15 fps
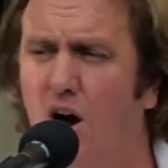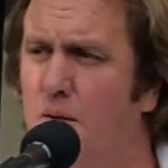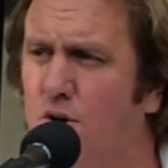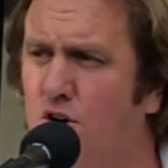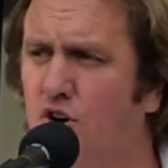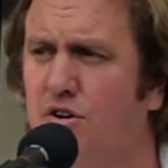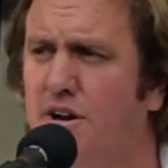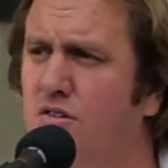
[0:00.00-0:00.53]
I'm a
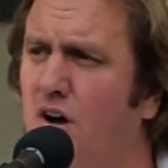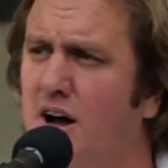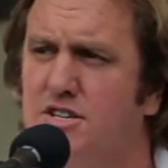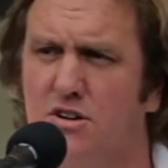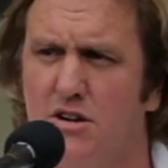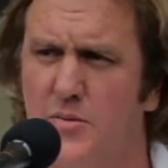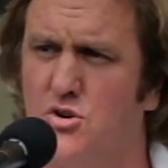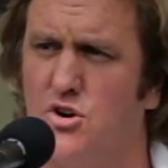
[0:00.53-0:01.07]
cookery
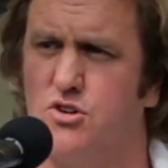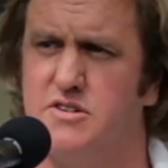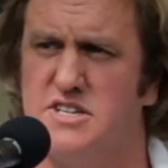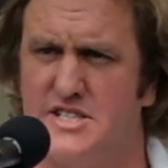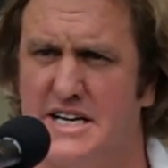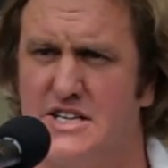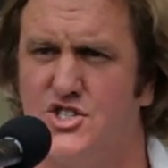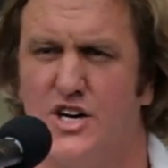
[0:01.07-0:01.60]
writer and I'm a cookery
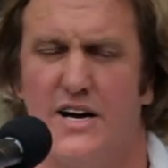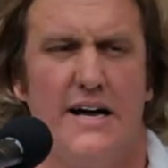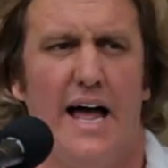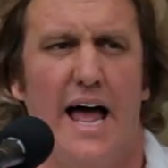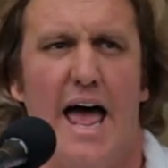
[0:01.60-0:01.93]
teacher.